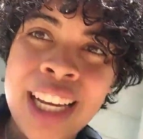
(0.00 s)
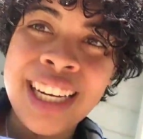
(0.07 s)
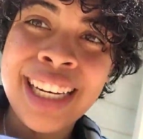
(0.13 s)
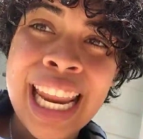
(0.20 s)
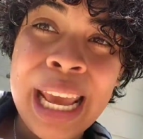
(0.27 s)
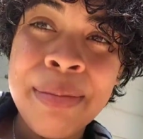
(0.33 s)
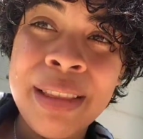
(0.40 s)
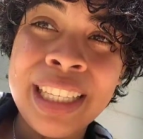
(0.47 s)
gonna
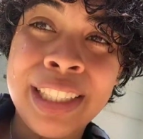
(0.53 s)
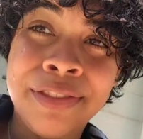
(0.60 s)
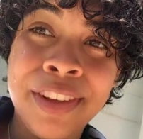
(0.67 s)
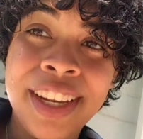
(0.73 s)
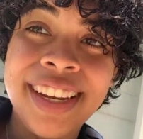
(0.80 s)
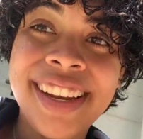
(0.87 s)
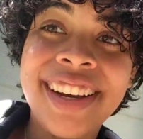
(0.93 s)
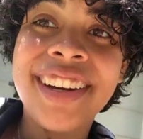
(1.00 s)
name this
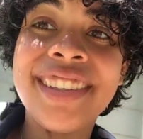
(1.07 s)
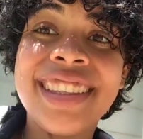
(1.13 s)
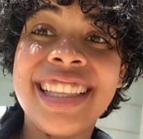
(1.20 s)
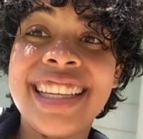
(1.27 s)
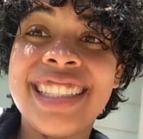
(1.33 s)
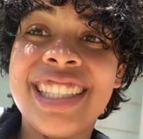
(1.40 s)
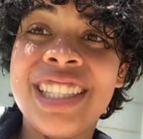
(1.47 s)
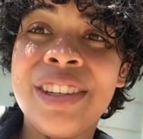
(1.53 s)
video
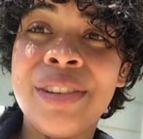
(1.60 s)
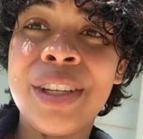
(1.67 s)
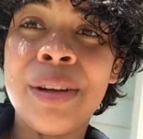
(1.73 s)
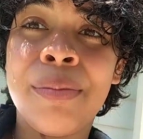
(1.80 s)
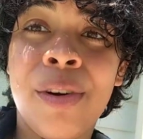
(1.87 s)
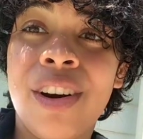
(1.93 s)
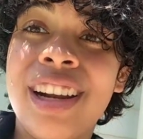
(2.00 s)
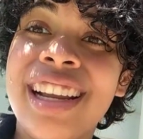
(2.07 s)
Things to Do When
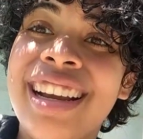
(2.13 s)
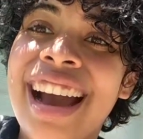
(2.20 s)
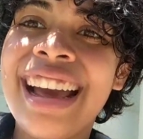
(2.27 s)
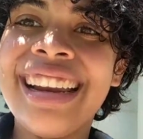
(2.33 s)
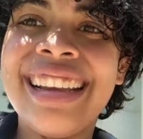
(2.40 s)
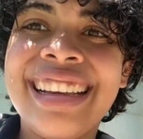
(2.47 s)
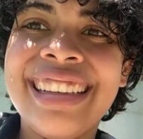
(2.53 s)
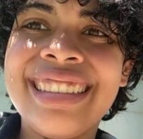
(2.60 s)
You're Bored. It
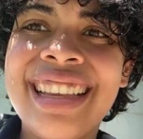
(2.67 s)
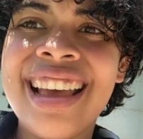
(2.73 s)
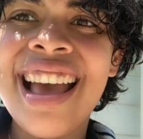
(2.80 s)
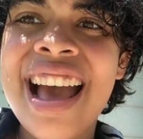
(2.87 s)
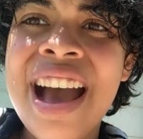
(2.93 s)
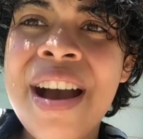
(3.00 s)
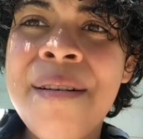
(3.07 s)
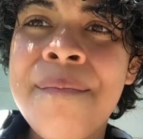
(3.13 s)
kinda is,
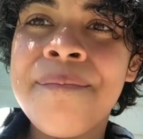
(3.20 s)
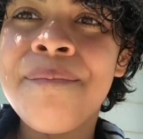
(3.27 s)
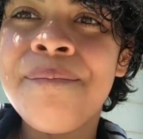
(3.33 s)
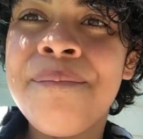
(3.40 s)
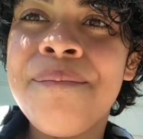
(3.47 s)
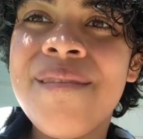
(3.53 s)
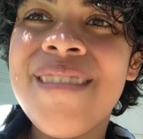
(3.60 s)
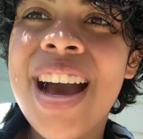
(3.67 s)

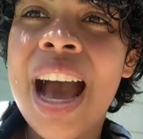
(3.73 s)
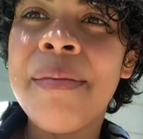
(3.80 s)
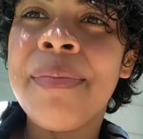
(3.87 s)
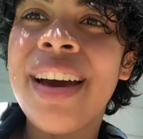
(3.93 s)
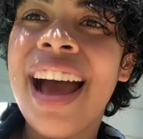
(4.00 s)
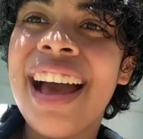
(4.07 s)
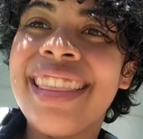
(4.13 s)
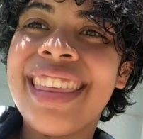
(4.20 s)

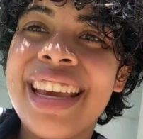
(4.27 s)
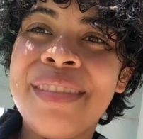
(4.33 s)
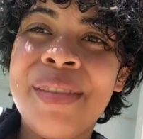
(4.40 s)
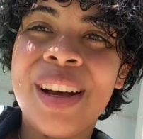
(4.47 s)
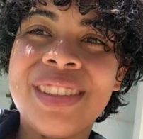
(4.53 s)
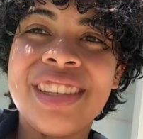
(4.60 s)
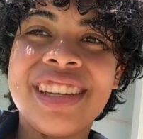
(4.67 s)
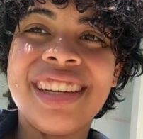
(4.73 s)
but I think I'm
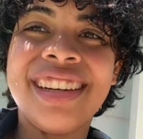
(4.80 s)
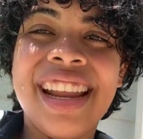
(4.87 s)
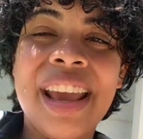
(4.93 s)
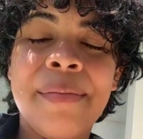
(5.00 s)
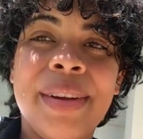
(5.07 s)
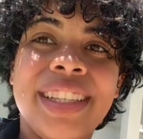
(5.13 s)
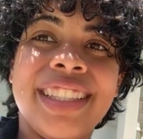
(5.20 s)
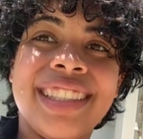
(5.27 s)
also gonna
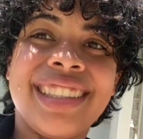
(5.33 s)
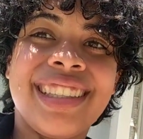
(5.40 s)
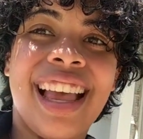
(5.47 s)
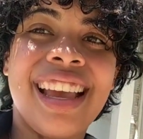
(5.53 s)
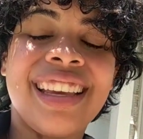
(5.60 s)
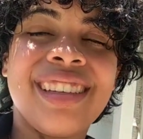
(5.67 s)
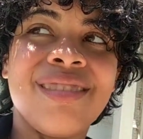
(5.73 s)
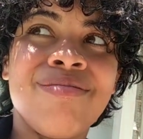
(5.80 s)
name it just
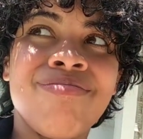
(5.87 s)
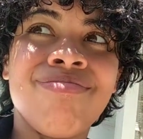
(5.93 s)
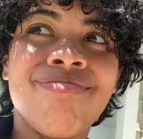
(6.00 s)
like